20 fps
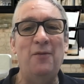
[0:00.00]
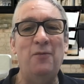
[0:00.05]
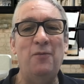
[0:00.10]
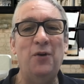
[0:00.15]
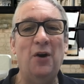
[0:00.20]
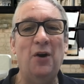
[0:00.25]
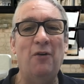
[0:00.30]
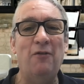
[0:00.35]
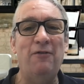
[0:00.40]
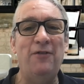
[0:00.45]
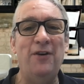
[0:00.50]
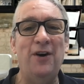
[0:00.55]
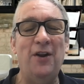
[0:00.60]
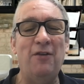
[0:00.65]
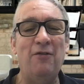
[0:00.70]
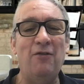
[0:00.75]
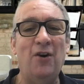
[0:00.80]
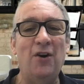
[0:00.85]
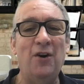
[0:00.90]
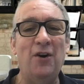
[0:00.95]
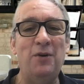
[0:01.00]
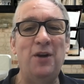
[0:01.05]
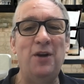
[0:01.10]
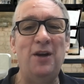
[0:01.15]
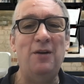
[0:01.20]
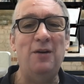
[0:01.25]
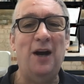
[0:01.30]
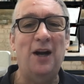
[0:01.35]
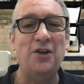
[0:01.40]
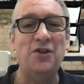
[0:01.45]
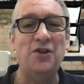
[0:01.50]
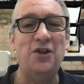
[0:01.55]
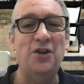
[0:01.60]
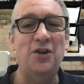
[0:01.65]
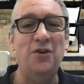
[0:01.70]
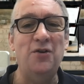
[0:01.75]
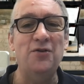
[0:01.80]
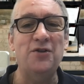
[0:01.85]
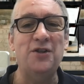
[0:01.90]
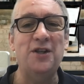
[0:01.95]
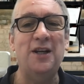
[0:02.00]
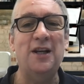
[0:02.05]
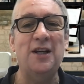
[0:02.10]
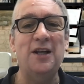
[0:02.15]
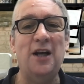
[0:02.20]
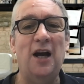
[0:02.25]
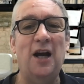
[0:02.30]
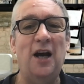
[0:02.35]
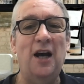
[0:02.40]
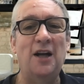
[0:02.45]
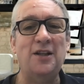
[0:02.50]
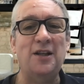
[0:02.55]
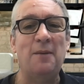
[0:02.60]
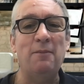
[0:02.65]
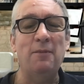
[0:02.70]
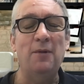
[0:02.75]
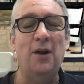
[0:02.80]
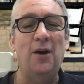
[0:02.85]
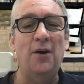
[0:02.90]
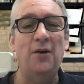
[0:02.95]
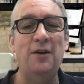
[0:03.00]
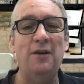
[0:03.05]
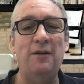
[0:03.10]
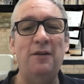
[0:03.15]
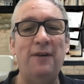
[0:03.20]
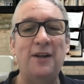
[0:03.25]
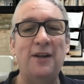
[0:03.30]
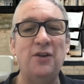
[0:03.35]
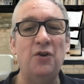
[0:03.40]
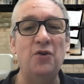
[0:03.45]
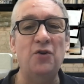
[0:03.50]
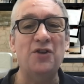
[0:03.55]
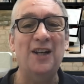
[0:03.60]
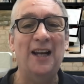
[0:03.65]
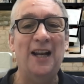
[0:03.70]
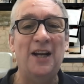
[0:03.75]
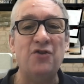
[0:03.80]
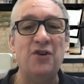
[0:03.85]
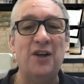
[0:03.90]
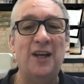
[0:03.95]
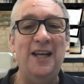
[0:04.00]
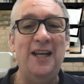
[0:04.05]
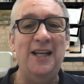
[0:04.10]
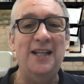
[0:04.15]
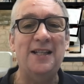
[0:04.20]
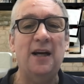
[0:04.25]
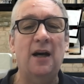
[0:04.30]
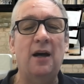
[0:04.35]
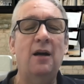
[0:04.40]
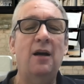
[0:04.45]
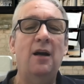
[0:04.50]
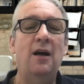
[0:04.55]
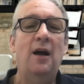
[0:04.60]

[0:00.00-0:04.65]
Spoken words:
we've gone further on, and we're actually using a damp load. In fact, we're using an electric heater.